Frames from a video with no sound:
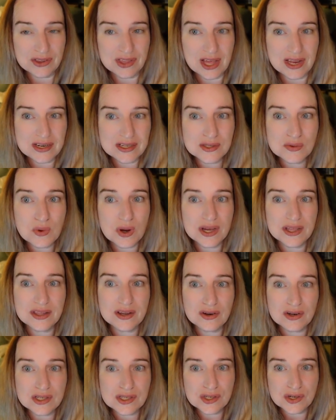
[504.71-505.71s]
That is why
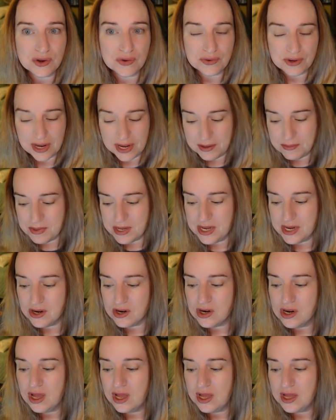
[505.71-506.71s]
there is no name
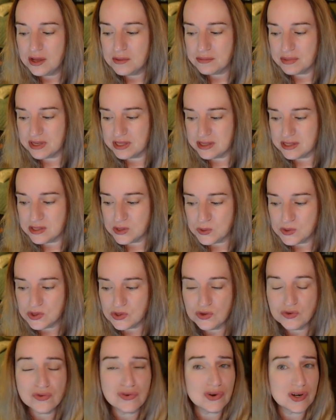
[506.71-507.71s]
here, but this one
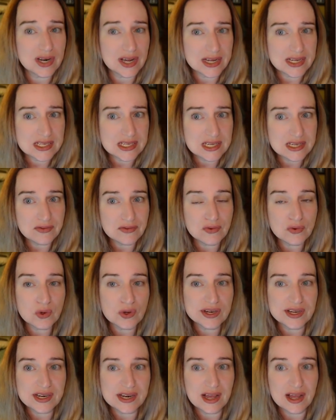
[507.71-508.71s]
sold for nineteen
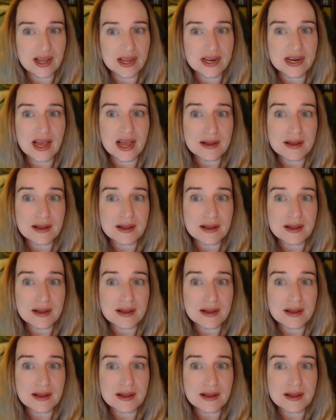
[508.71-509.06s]
forty-nine.